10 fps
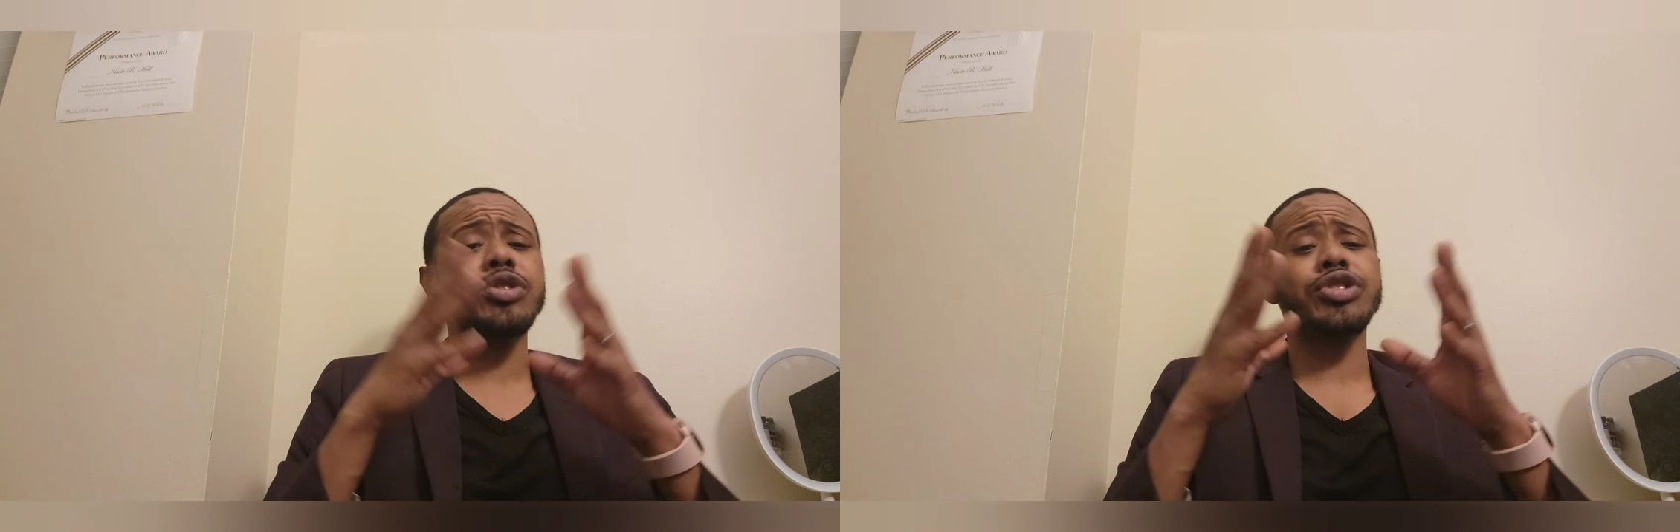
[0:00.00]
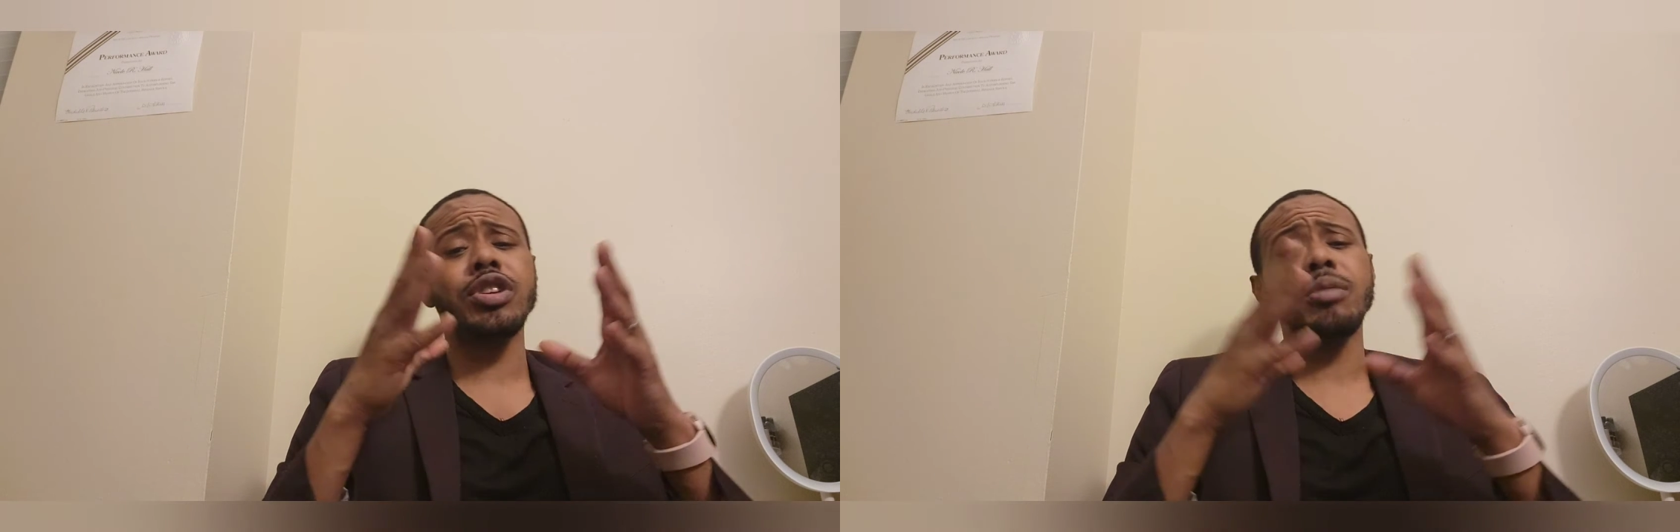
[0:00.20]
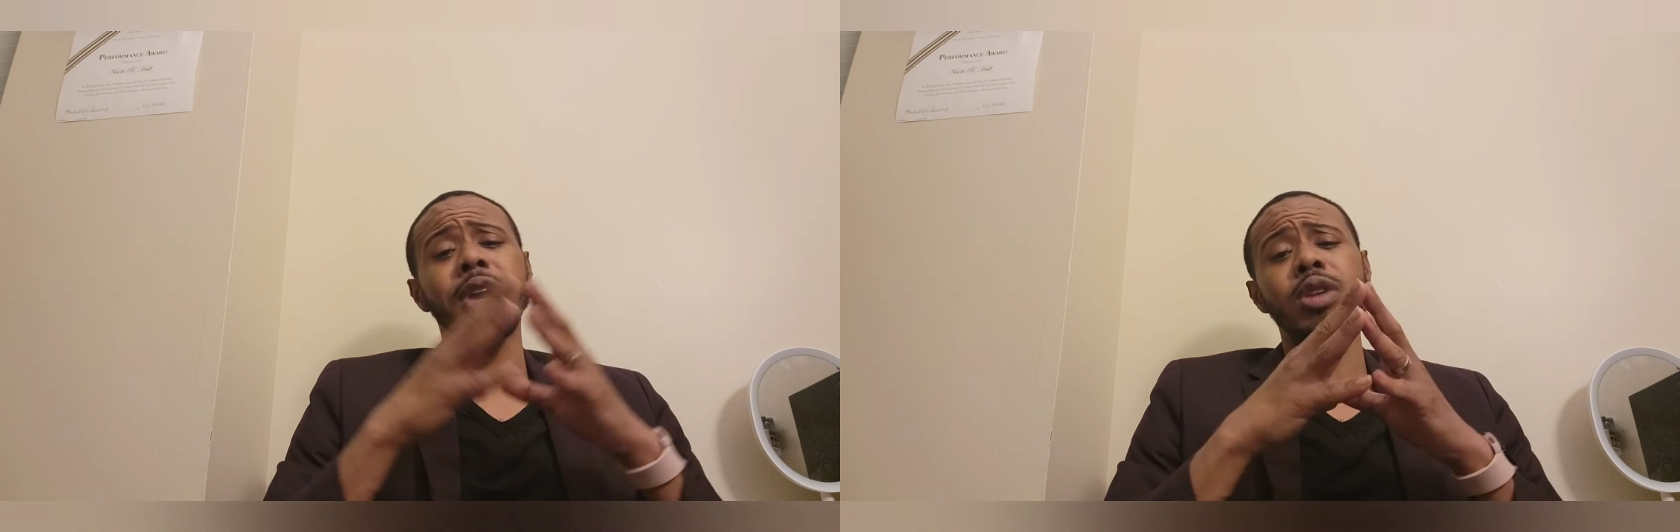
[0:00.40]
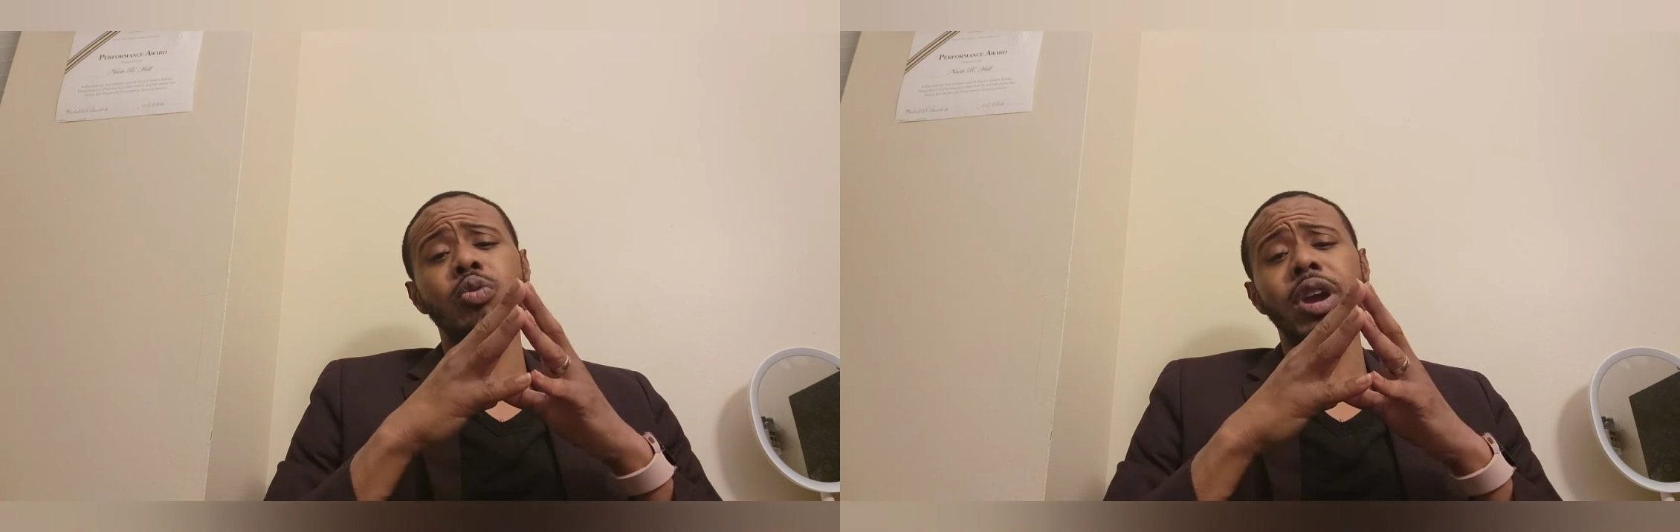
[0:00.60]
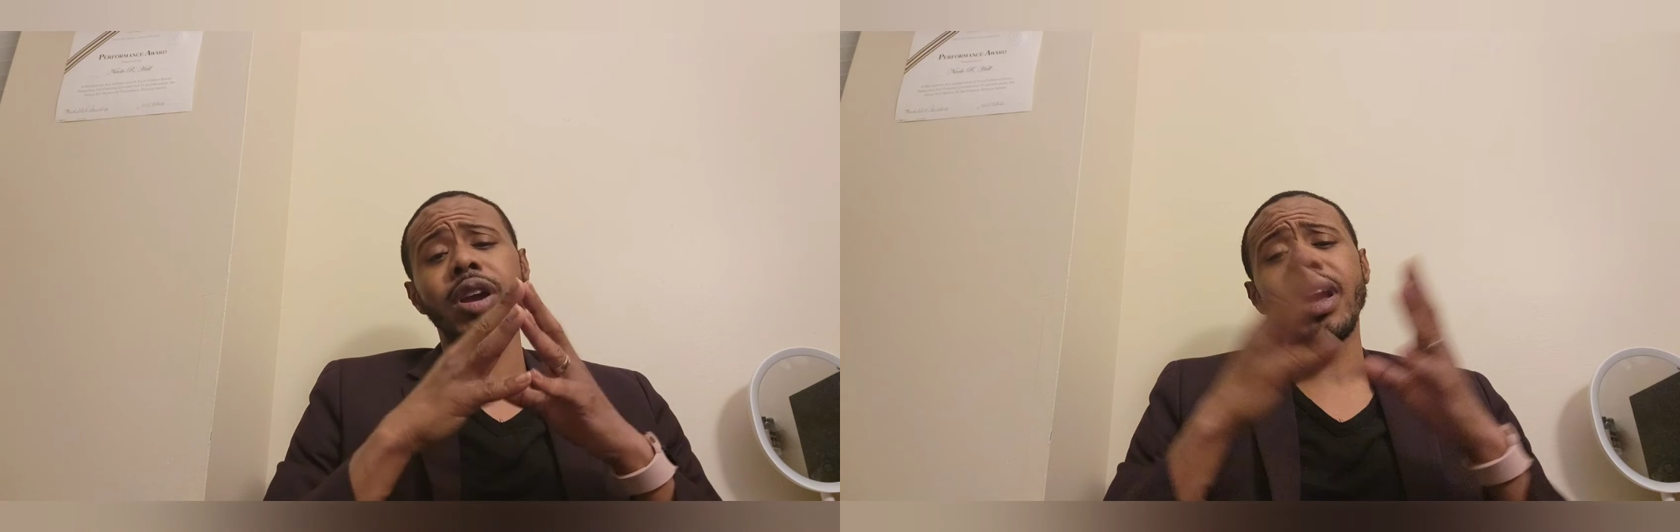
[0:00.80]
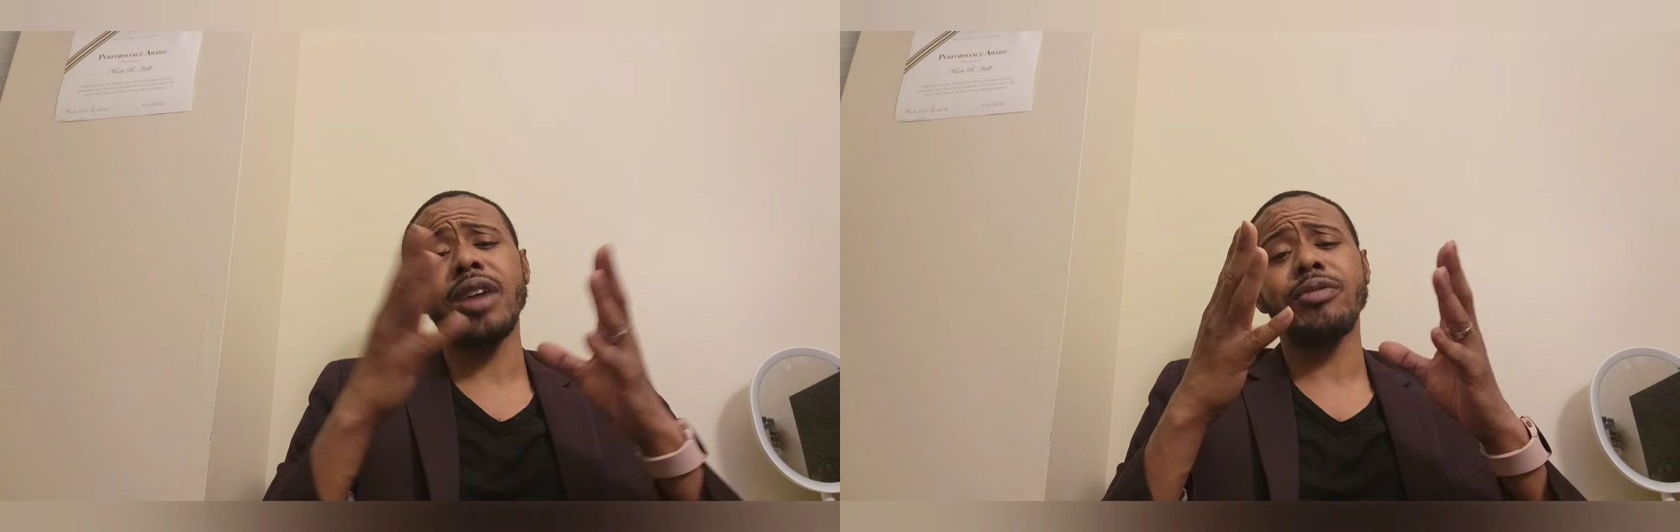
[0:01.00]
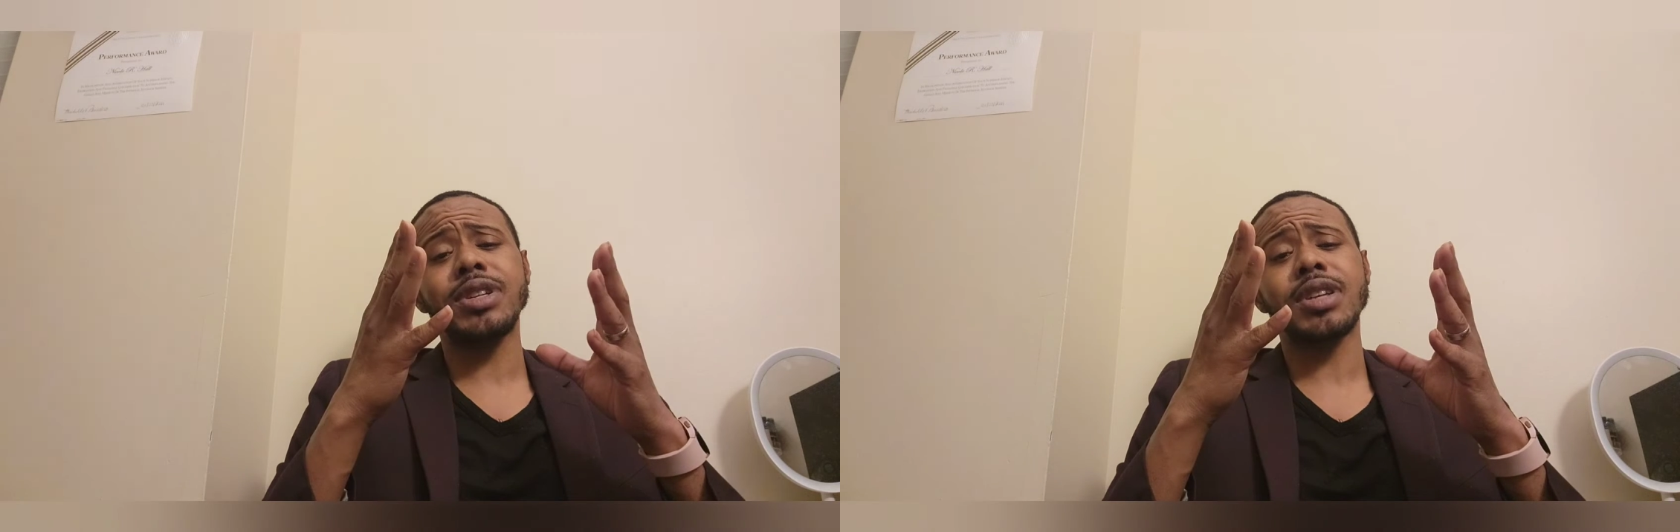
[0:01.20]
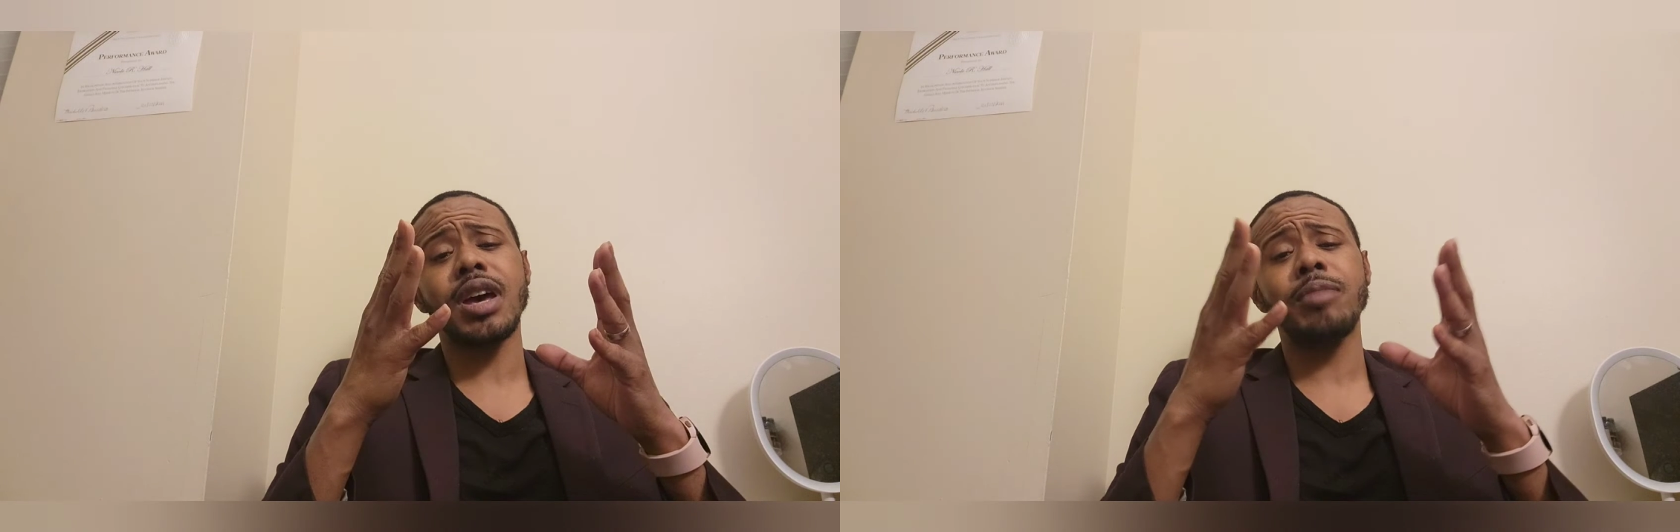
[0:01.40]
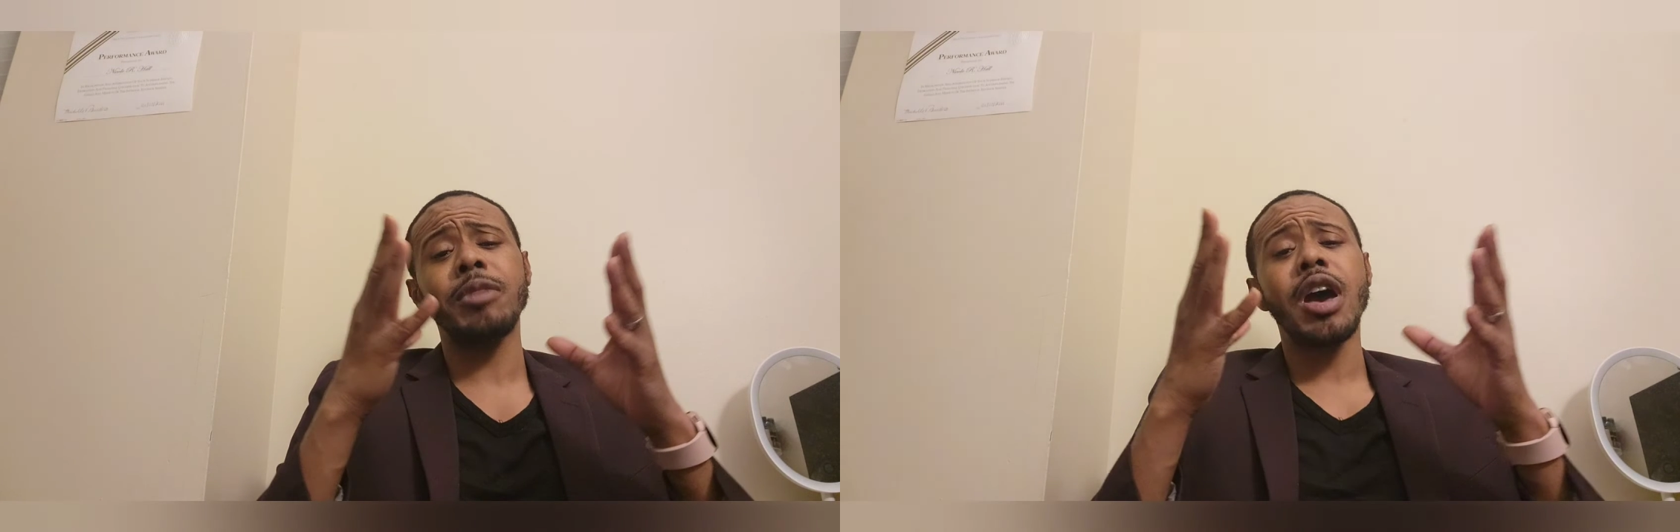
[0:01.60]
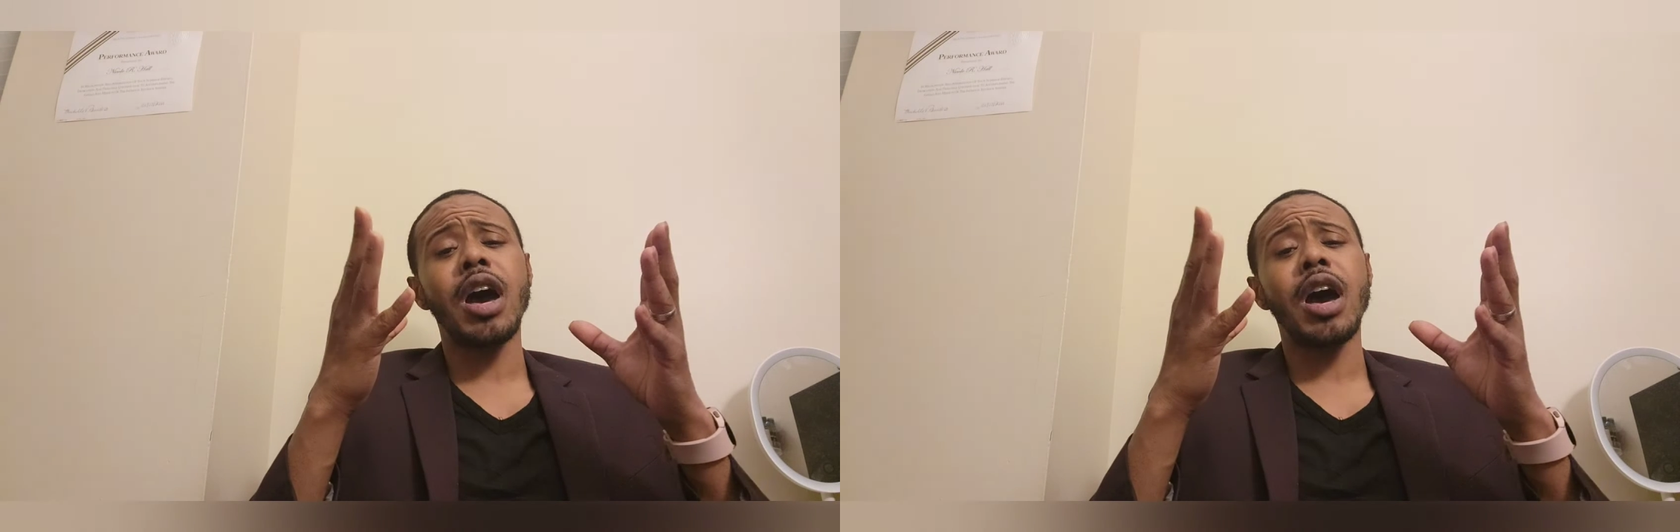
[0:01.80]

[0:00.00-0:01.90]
so you're made aware every time